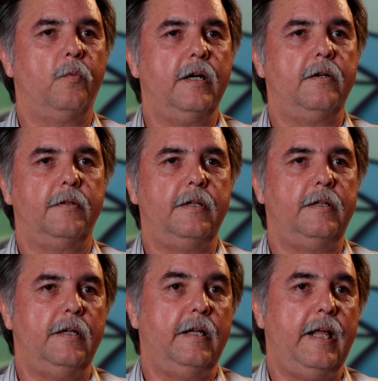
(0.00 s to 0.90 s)
well
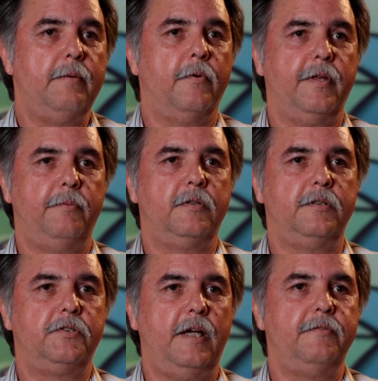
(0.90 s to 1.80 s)
and enable them to
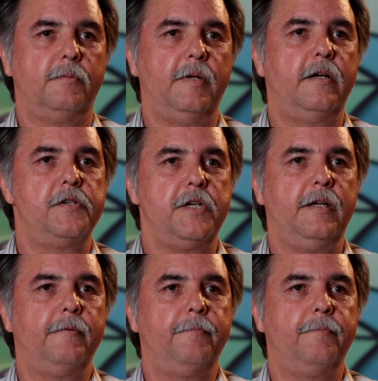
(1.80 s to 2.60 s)
save some energy.